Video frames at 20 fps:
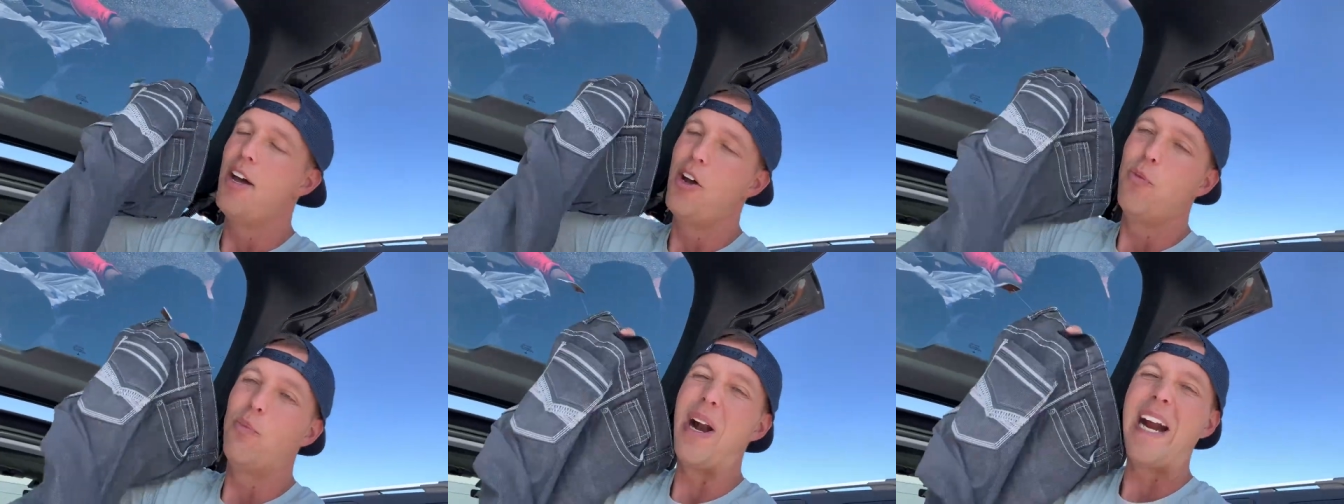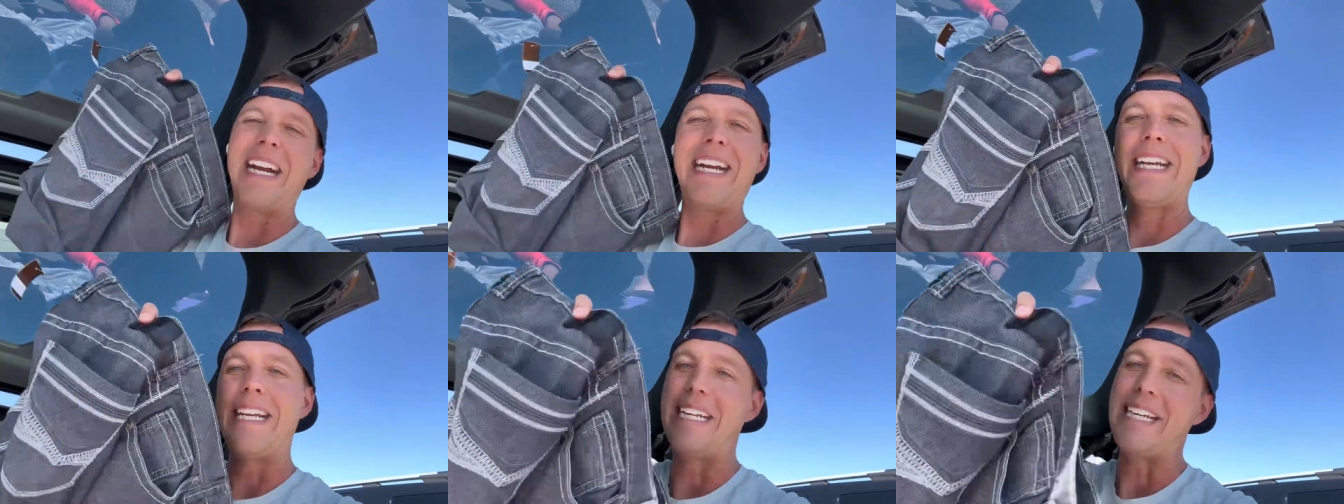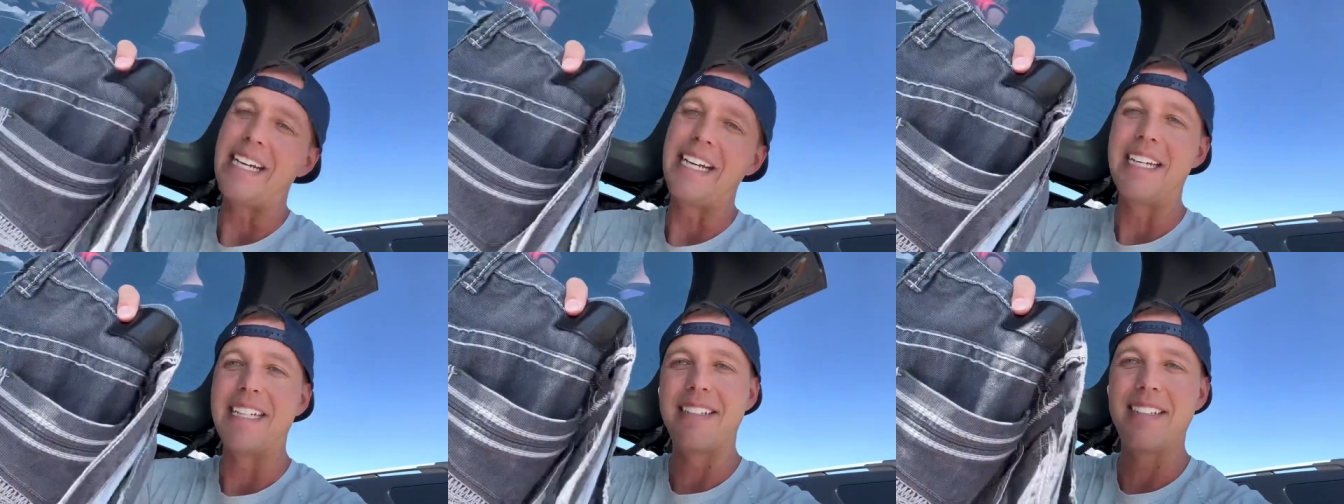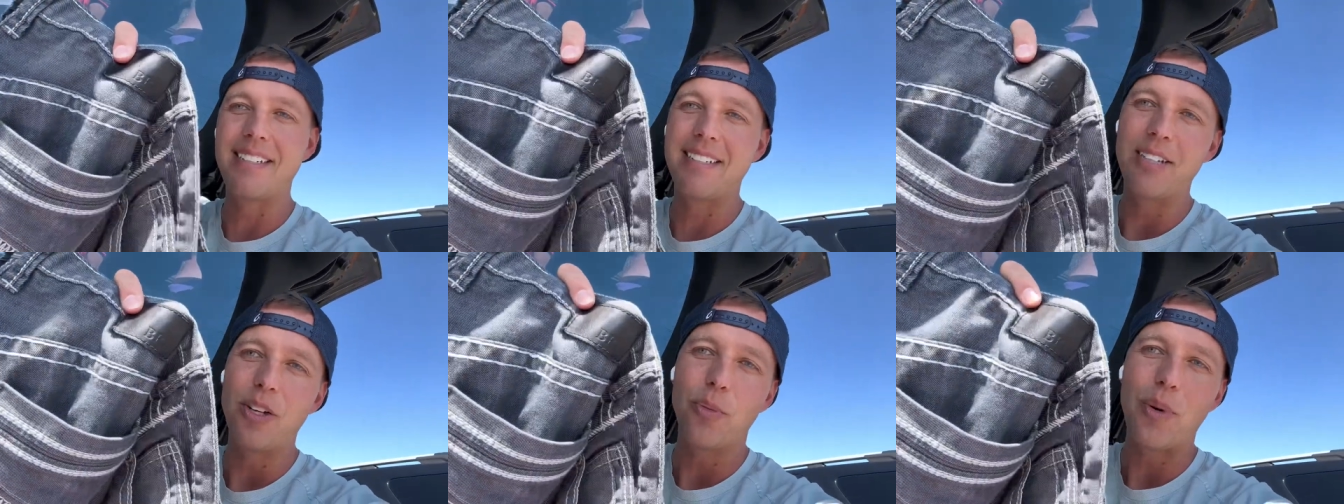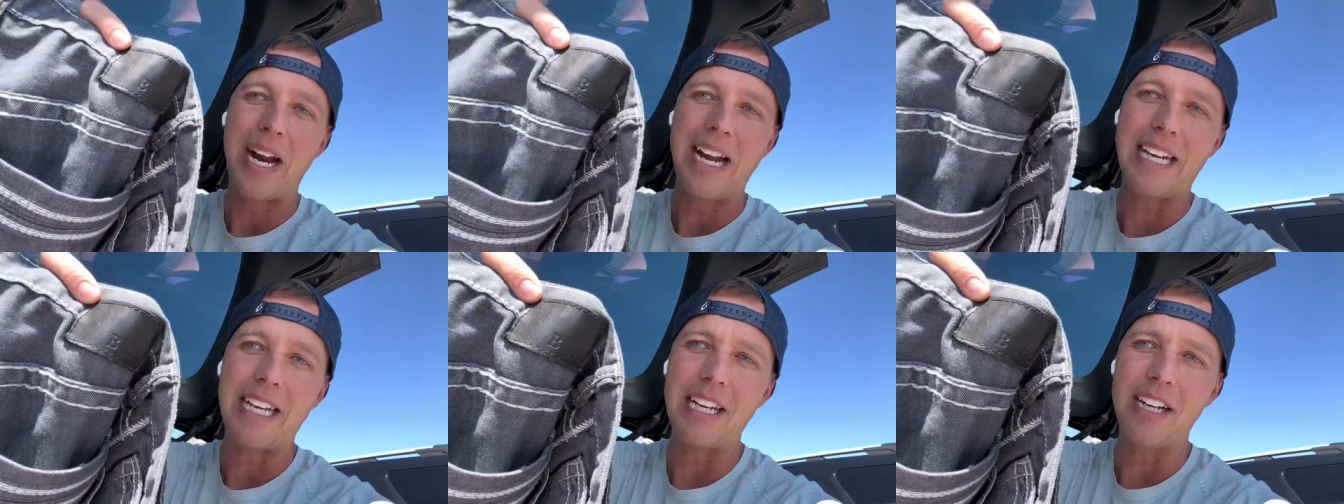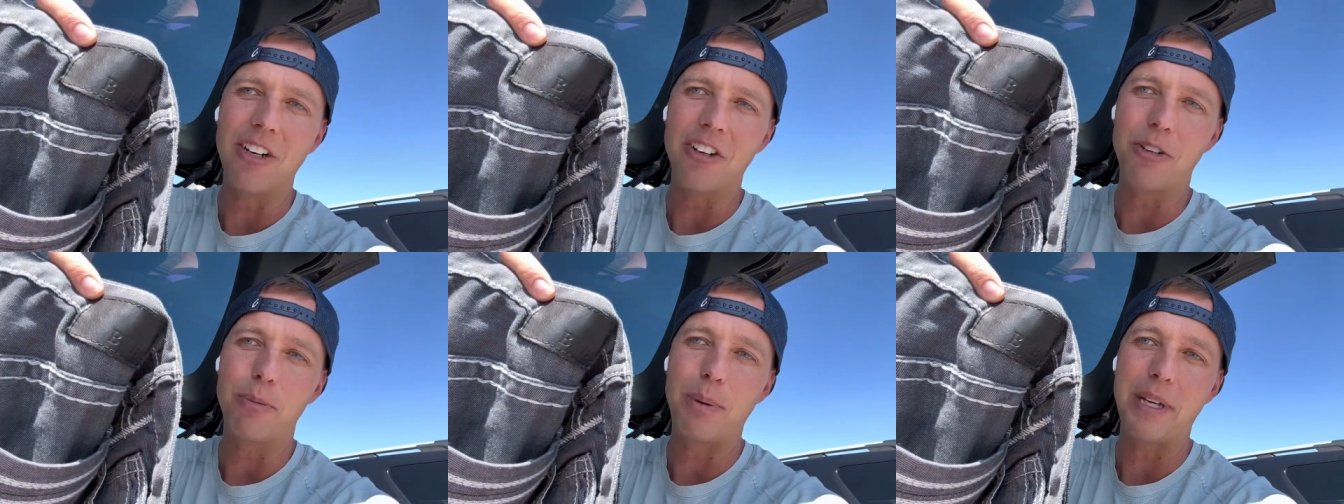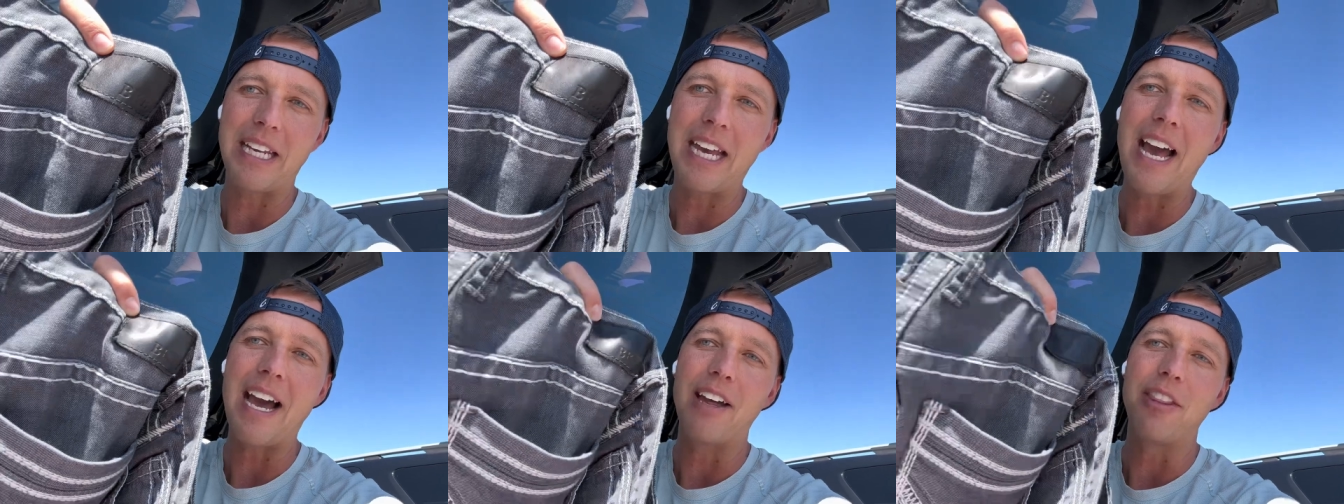Right here's, right here's.
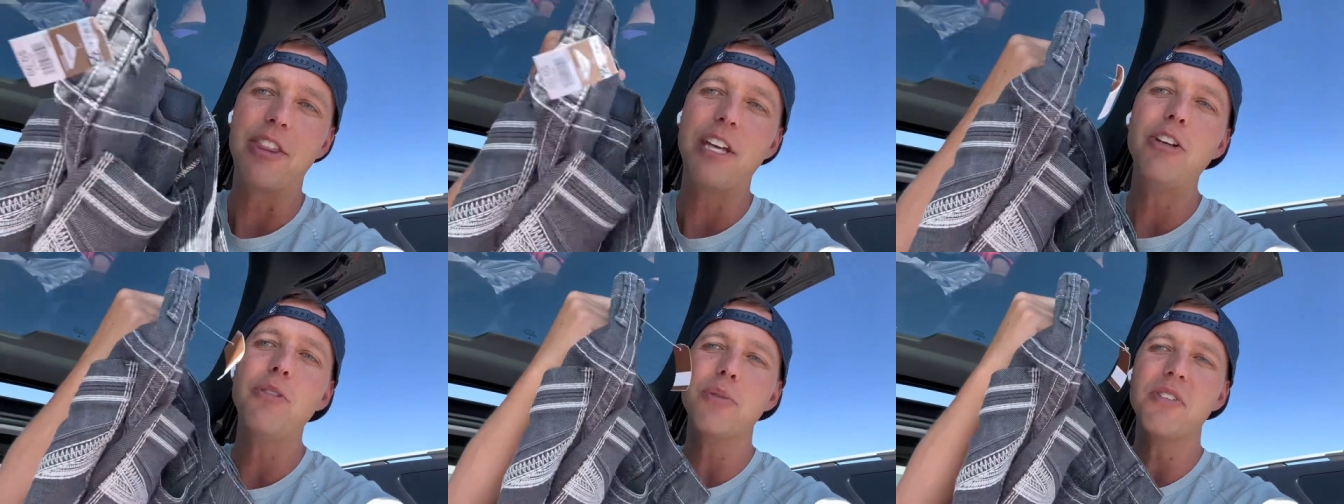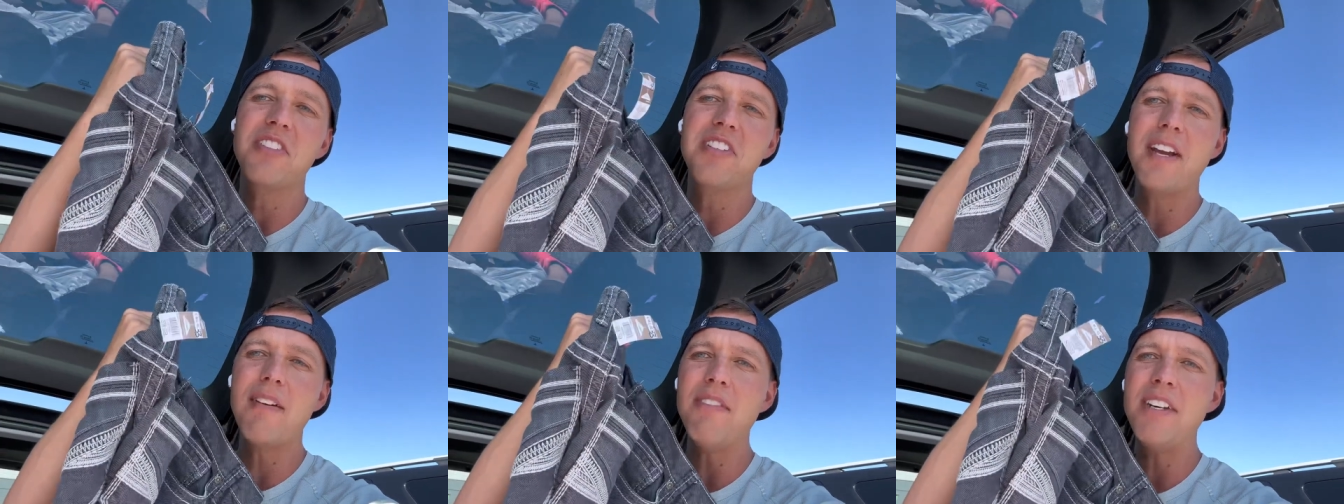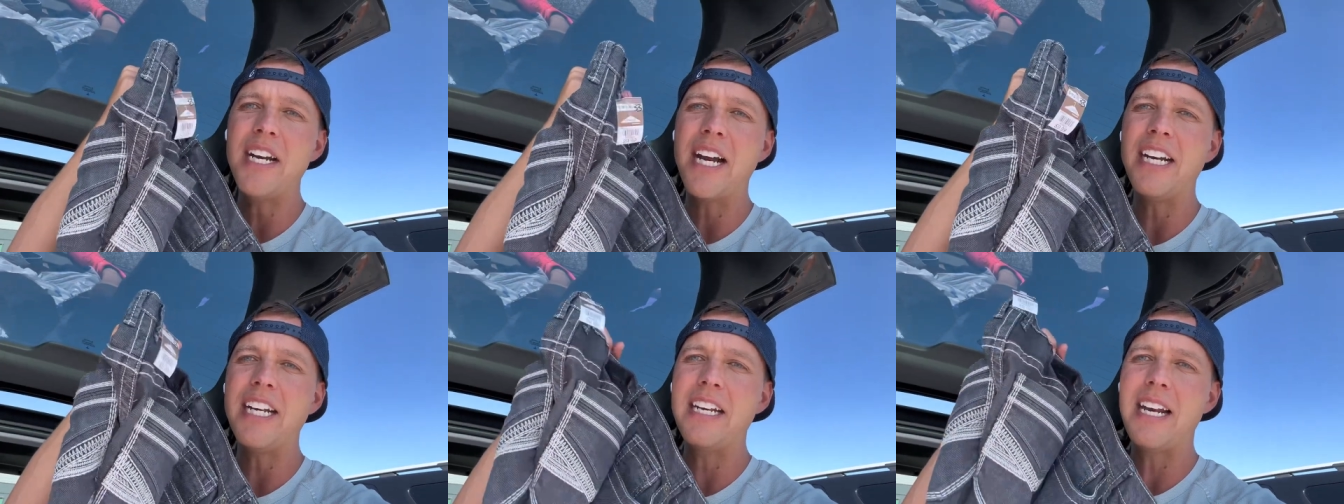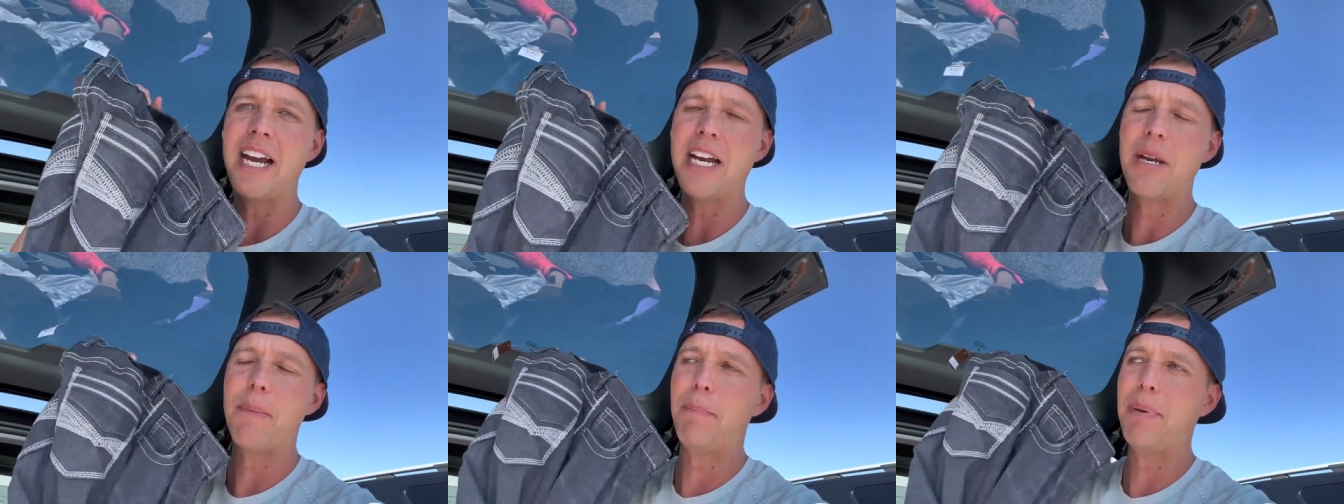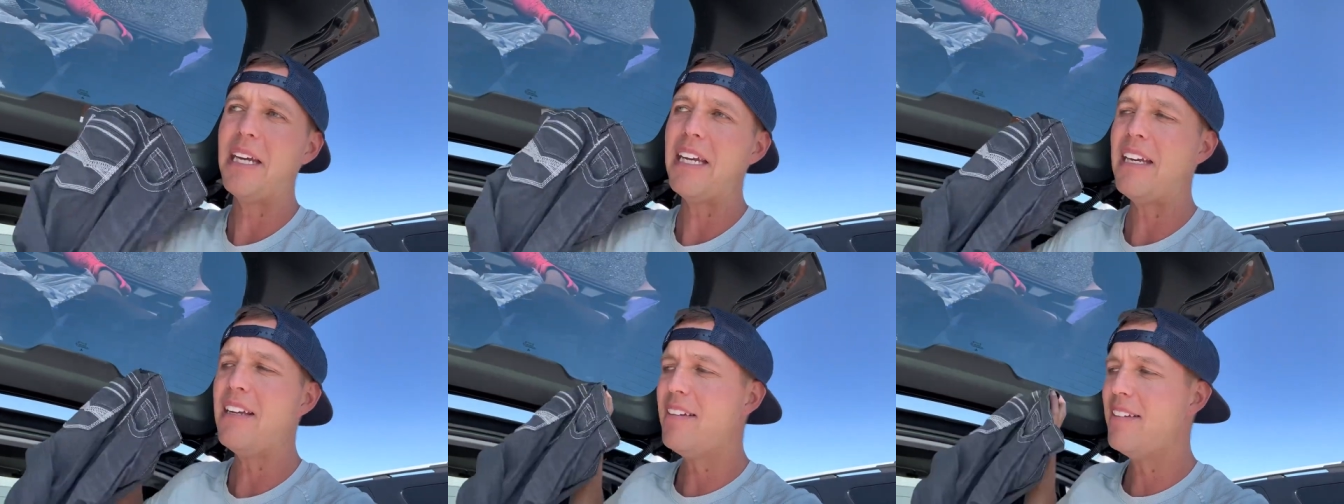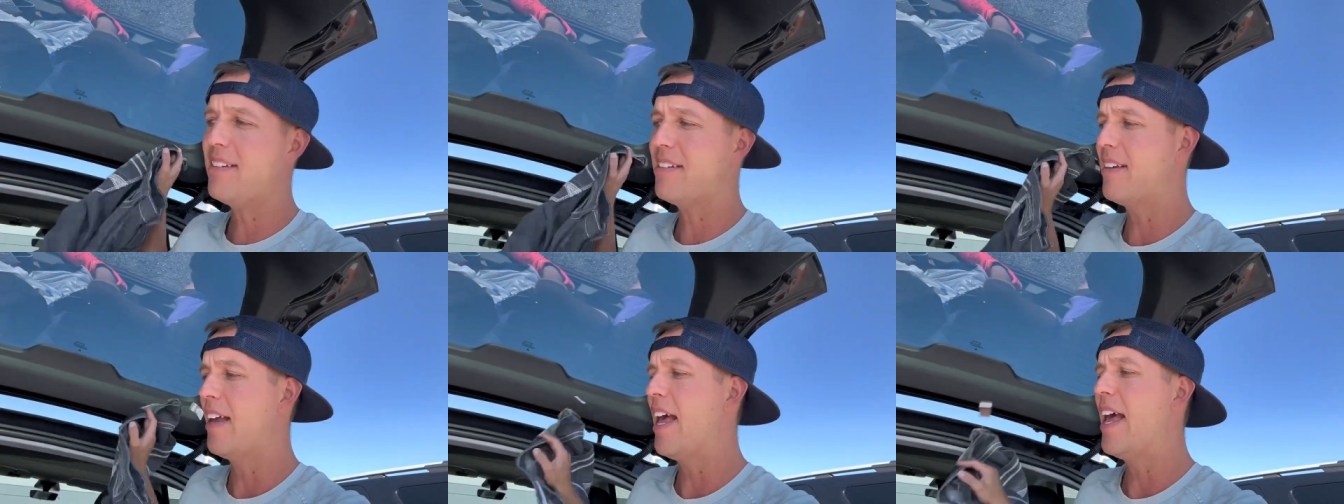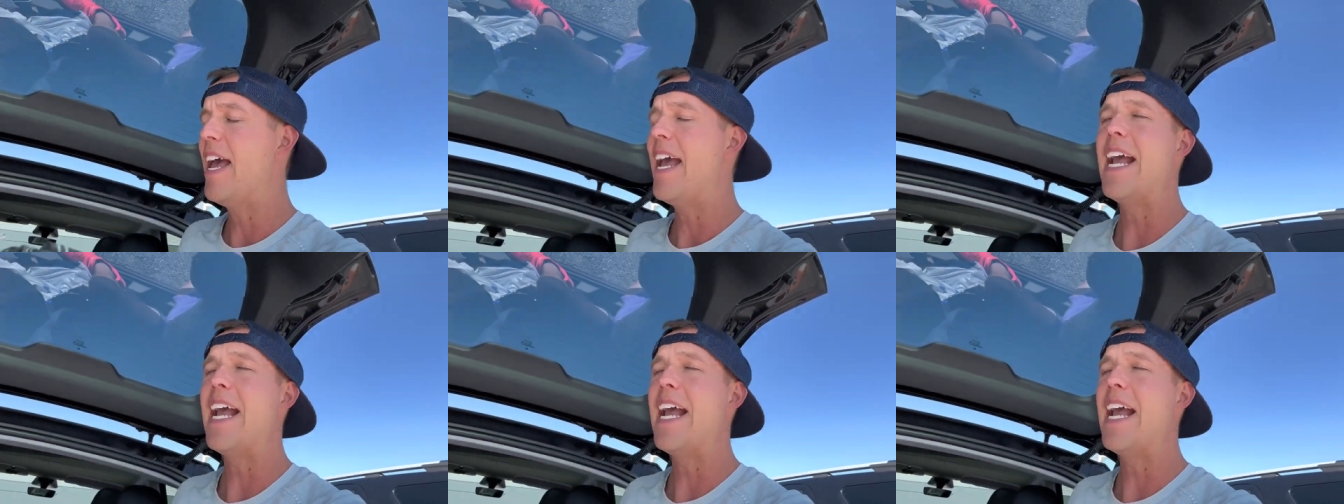But yeah, these were $7.99 a piece,